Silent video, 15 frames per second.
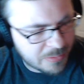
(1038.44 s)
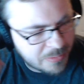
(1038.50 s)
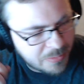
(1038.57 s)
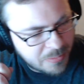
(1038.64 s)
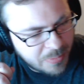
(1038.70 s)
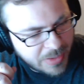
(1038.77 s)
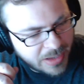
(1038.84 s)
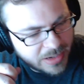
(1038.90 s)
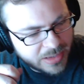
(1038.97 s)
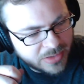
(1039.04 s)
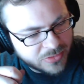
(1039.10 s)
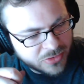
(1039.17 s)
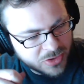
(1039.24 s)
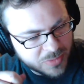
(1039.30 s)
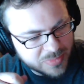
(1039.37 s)
But
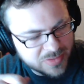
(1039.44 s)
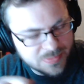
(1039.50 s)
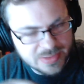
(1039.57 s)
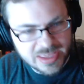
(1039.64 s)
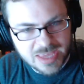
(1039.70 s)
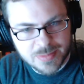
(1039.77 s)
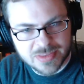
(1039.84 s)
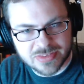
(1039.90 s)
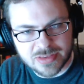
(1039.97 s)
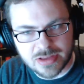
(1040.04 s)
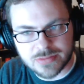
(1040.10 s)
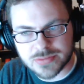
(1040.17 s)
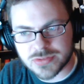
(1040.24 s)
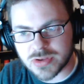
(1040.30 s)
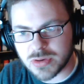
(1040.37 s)
in terms of the game
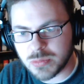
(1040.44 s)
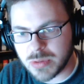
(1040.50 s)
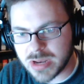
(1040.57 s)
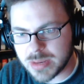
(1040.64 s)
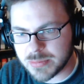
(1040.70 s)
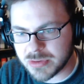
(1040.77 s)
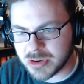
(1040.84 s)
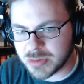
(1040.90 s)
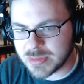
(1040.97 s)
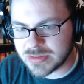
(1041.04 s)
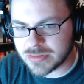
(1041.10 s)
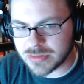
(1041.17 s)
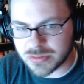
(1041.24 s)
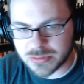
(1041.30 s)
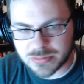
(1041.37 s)
itself, so what I'm going
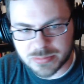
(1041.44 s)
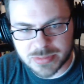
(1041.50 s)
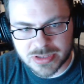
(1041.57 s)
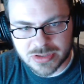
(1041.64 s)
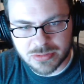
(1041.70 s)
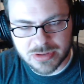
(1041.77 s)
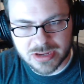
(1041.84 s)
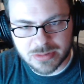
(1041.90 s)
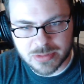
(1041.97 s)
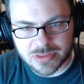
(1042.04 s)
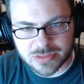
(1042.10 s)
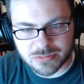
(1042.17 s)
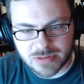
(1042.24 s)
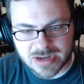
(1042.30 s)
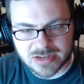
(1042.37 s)
to be doing
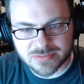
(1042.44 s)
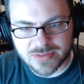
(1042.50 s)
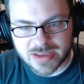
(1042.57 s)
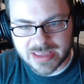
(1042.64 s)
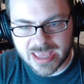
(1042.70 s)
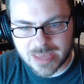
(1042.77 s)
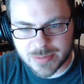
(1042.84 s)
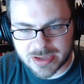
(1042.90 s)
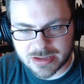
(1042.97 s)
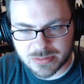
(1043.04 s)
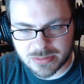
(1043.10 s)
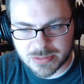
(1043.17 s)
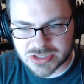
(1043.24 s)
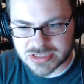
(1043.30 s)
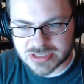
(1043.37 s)
with Rectify Gaming,
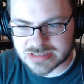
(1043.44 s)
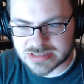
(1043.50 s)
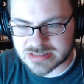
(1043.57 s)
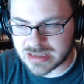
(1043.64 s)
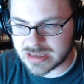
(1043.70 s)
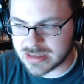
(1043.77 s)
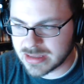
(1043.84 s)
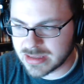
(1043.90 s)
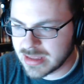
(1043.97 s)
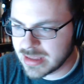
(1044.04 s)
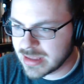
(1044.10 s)
which is a